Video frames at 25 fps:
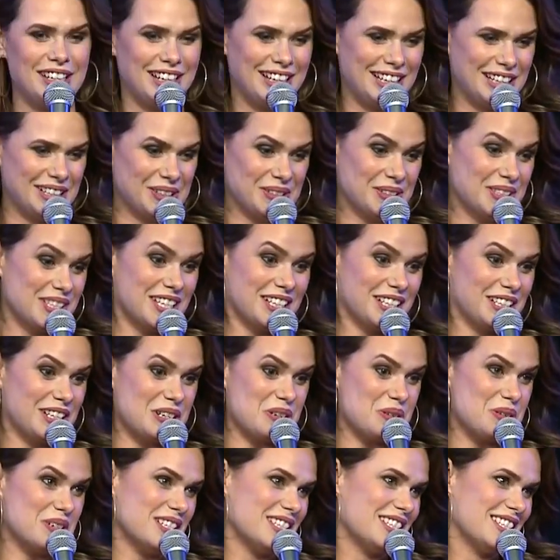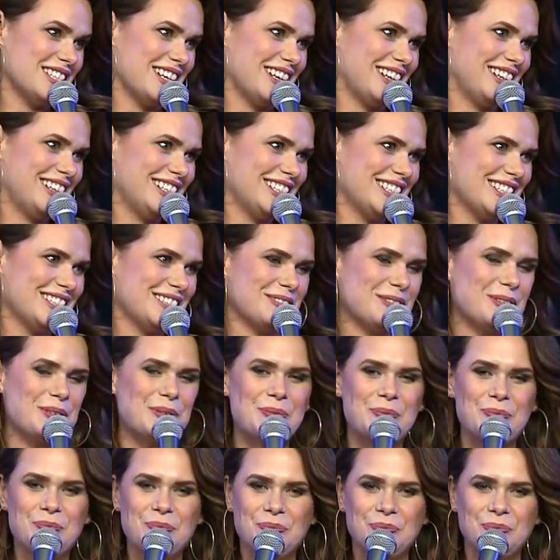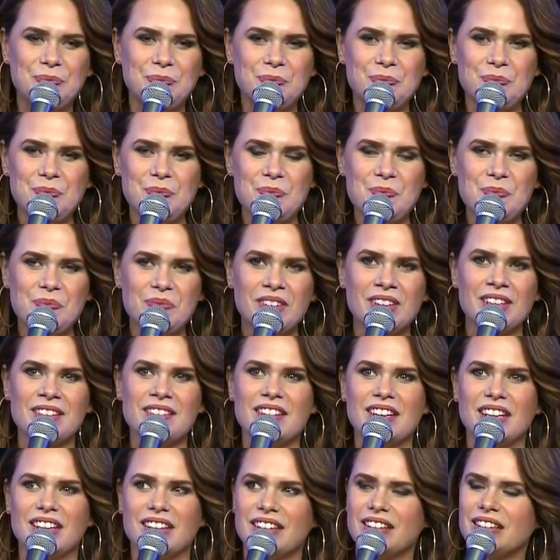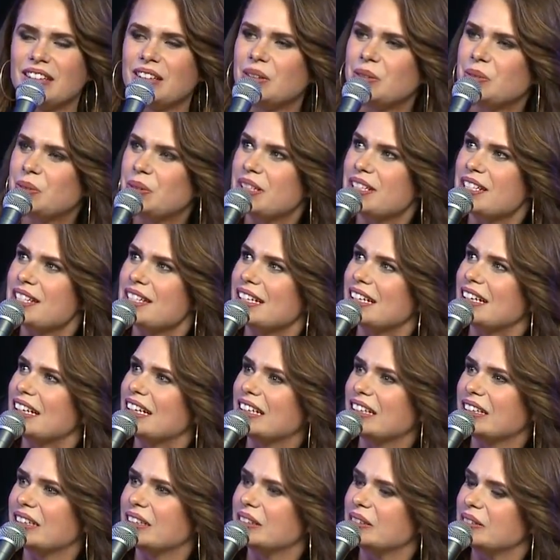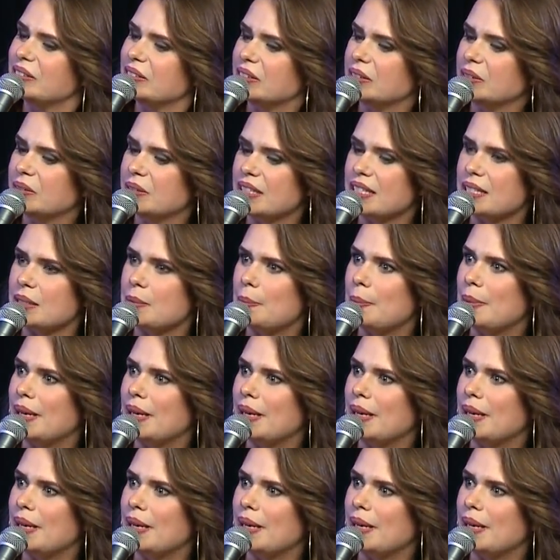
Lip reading: day. And I was like, no, it's not. And then I think it was, what was it,